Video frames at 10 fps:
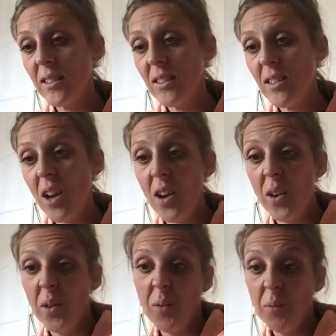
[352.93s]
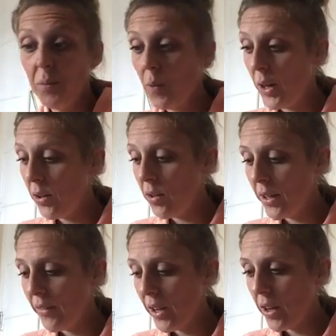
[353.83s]
so why not
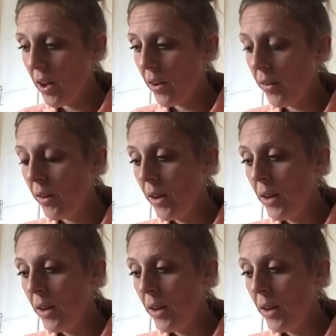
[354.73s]
give it a go?